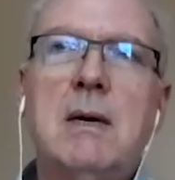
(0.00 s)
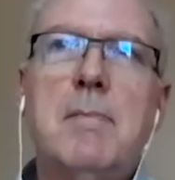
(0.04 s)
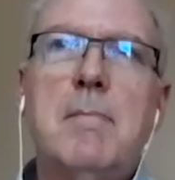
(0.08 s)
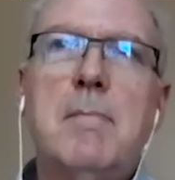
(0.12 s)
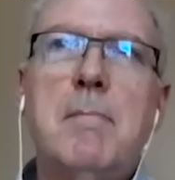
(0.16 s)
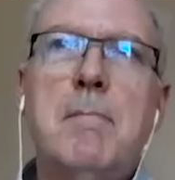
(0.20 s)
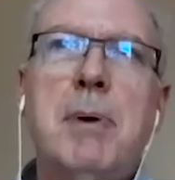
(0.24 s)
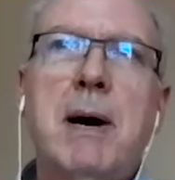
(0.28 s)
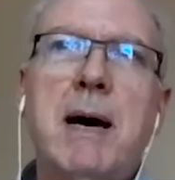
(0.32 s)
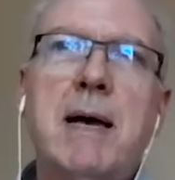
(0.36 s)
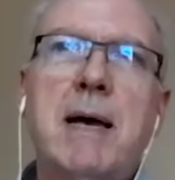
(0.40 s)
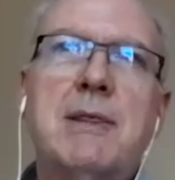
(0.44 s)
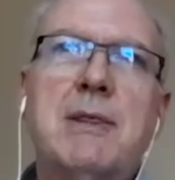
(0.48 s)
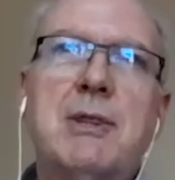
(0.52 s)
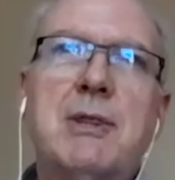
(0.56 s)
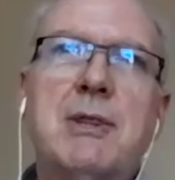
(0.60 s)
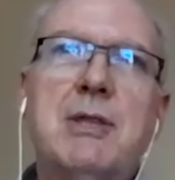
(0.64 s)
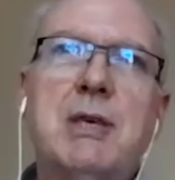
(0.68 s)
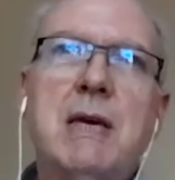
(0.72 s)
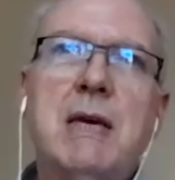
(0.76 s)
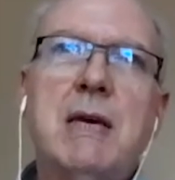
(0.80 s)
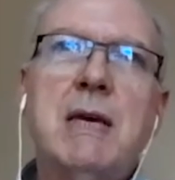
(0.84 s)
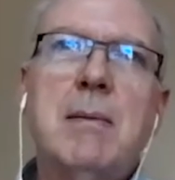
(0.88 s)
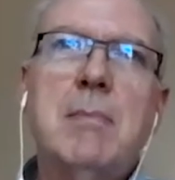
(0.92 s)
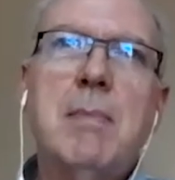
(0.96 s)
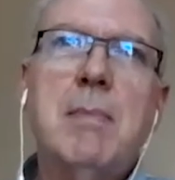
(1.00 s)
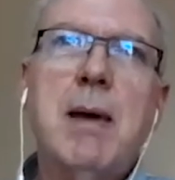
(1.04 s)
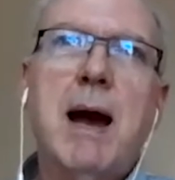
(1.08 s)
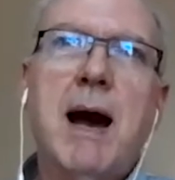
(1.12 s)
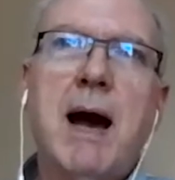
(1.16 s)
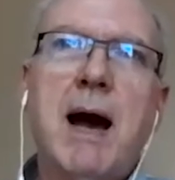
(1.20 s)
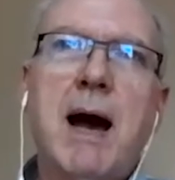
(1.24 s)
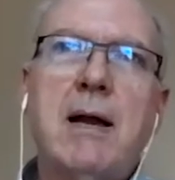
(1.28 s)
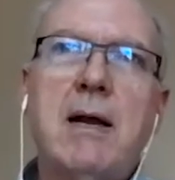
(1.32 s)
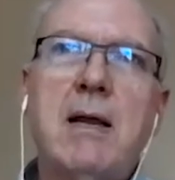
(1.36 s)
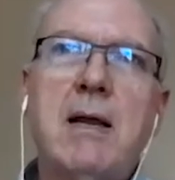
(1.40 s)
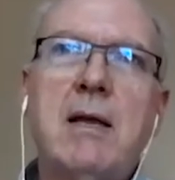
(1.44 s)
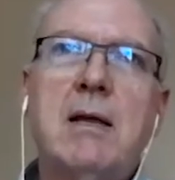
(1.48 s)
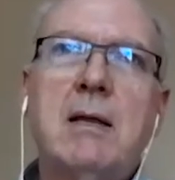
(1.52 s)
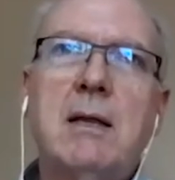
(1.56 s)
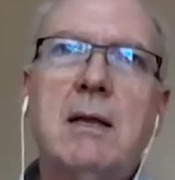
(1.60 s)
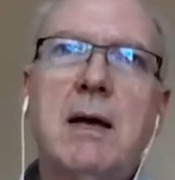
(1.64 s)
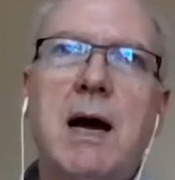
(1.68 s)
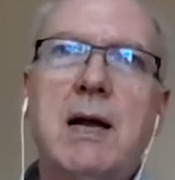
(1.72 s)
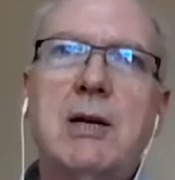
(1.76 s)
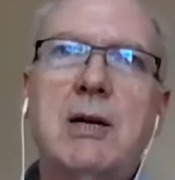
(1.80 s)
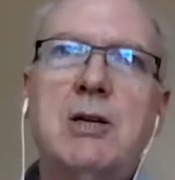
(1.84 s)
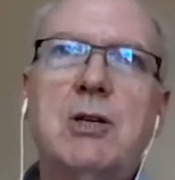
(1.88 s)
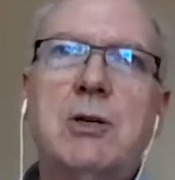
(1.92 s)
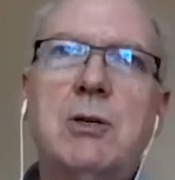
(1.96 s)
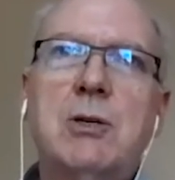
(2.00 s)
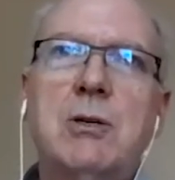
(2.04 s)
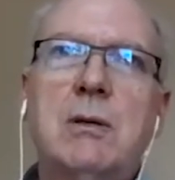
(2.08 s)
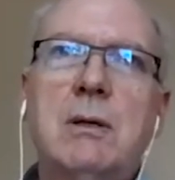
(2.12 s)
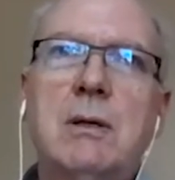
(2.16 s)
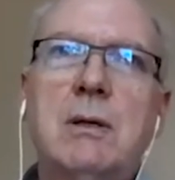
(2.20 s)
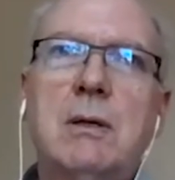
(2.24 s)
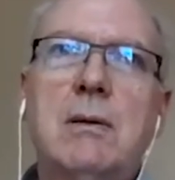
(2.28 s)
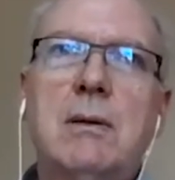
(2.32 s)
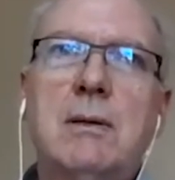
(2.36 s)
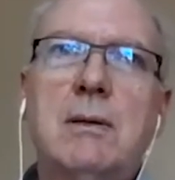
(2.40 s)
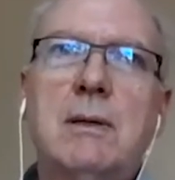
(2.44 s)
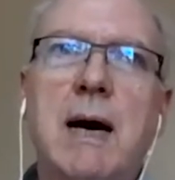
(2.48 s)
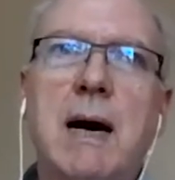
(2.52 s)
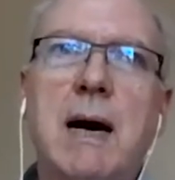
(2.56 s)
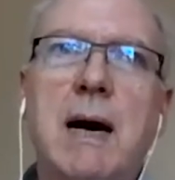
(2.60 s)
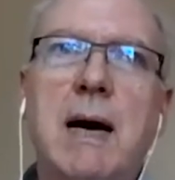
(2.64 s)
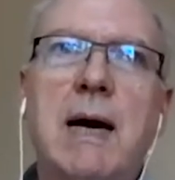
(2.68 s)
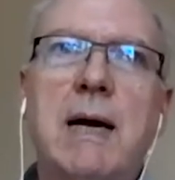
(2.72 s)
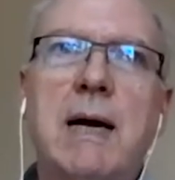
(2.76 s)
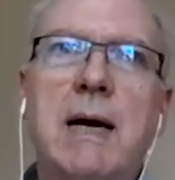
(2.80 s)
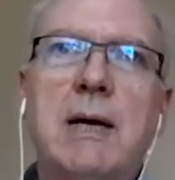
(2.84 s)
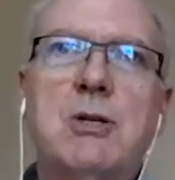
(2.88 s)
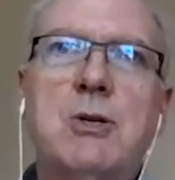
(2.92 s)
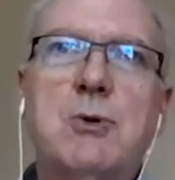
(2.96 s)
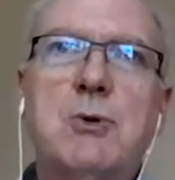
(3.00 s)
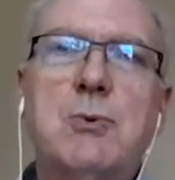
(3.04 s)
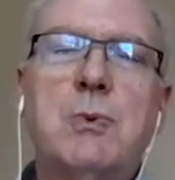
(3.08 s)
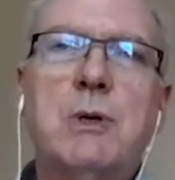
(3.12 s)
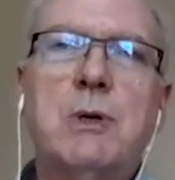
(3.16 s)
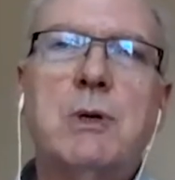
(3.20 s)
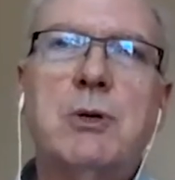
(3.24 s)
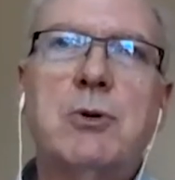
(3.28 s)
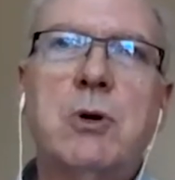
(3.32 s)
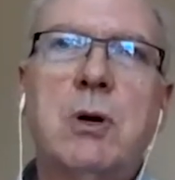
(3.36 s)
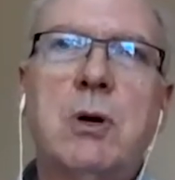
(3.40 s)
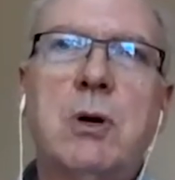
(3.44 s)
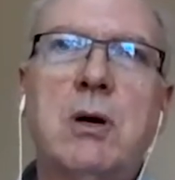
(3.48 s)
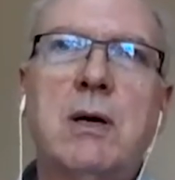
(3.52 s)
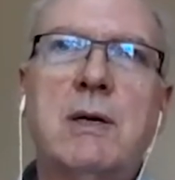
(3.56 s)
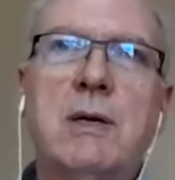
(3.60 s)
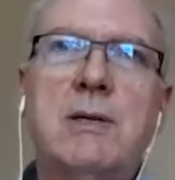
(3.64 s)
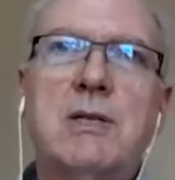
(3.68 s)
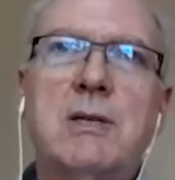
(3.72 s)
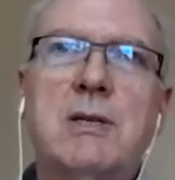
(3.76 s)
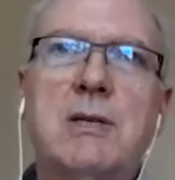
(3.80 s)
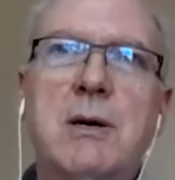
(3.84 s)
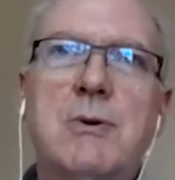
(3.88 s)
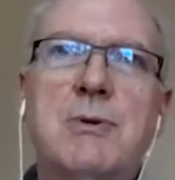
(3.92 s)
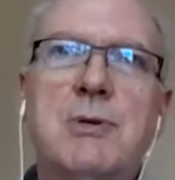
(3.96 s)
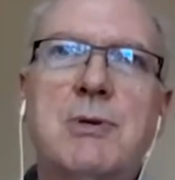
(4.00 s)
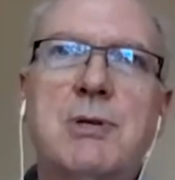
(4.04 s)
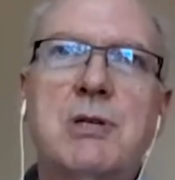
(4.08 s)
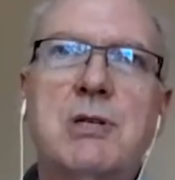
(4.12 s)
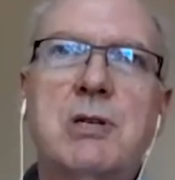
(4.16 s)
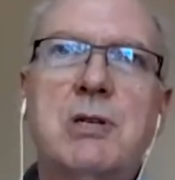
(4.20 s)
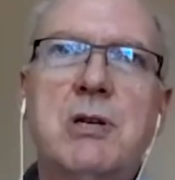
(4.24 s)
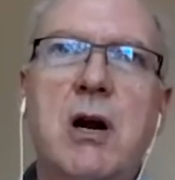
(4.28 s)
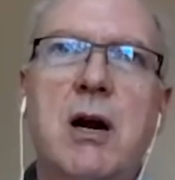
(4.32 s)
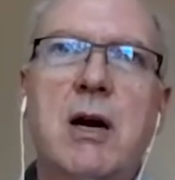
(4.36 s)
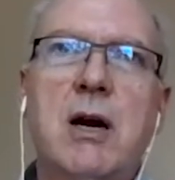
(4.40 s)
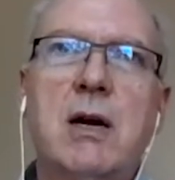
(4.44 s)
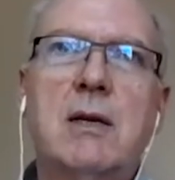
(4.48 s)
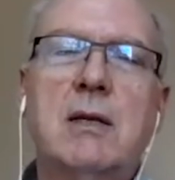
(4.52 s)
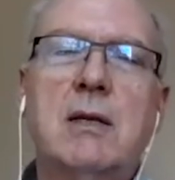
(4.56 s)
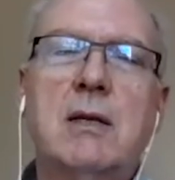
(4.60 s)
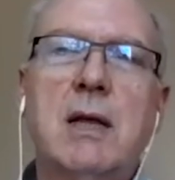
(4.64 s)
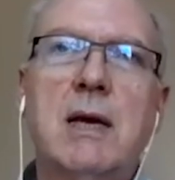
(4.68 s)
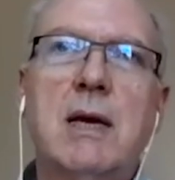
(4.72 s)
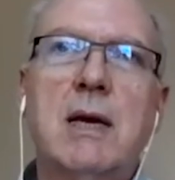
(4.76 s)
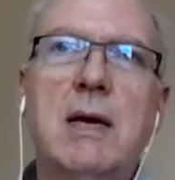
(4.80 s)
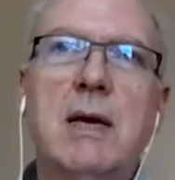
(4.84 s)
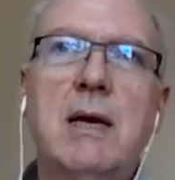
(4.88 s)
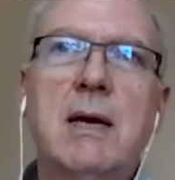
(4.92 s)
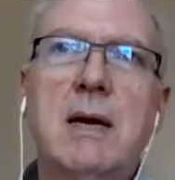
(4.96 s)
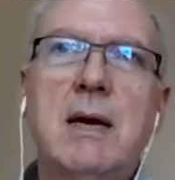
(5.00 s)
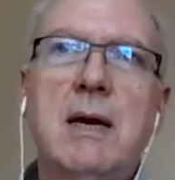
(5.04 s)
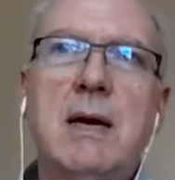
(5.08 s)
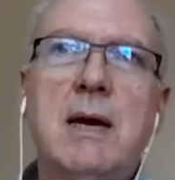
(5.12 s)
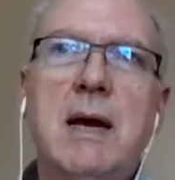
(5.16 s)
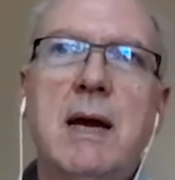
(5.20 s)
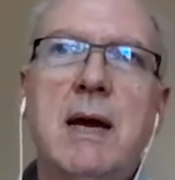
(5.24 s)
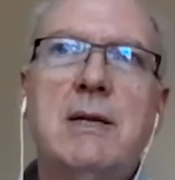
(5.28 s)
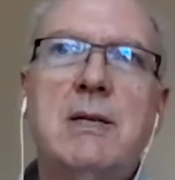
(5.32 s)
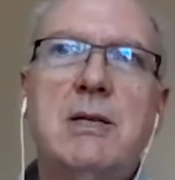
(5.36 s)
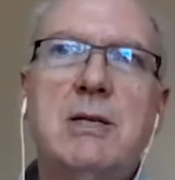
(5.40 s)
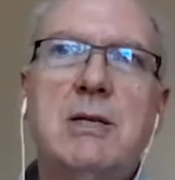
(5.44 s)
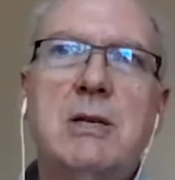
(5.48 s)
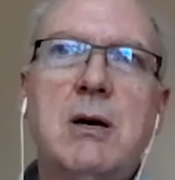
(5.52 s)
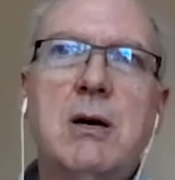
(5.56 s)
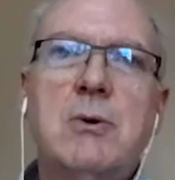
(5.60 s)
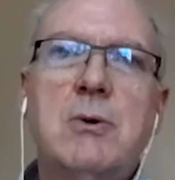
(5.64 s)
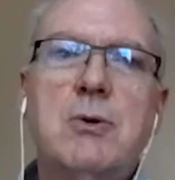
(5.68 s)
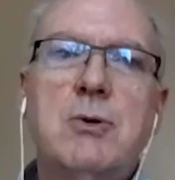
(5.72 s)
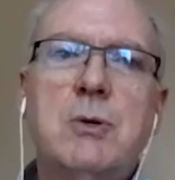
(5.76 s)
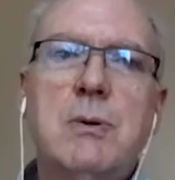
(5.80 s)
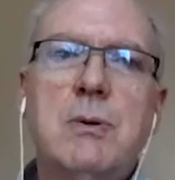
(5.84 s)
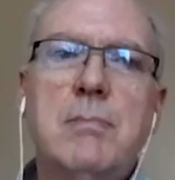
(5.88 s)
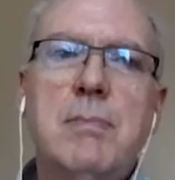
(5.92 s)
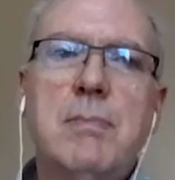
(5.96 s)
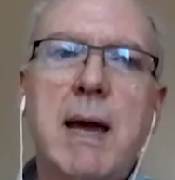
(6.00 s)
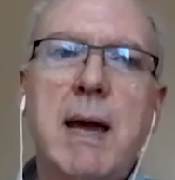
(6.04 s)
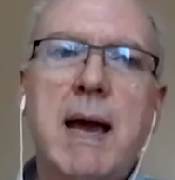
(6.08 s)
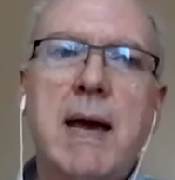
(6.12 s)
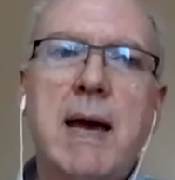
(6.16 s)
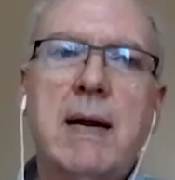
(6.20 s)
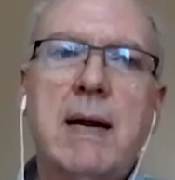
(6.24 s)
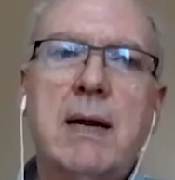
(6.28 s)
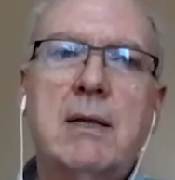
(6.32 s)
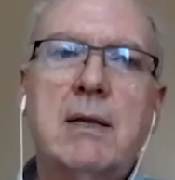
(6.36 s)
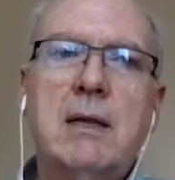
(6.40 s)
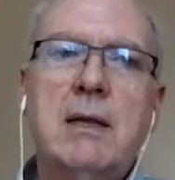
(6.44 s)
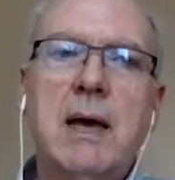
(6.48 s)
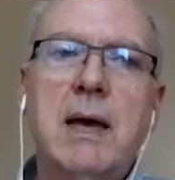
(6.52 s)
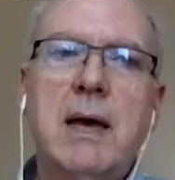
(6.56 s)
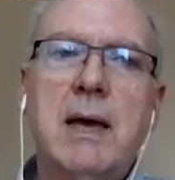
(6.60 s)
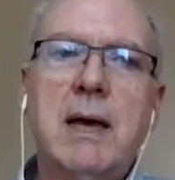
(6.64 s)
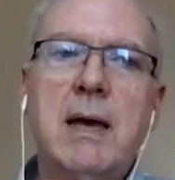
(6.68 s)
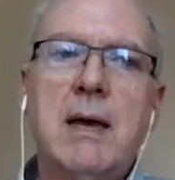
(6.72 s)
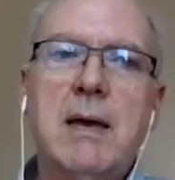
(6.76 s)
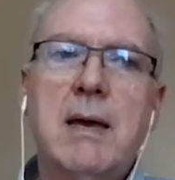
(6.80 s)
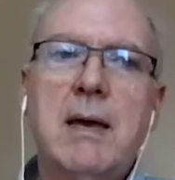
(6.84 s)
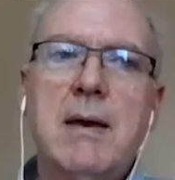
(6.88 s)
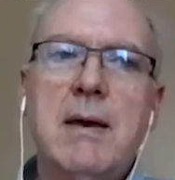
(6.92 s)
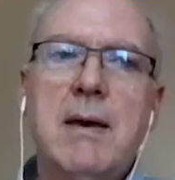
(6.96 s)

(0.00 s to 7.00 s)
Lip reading: But the ideological lines were drawn so starkly and so dramatically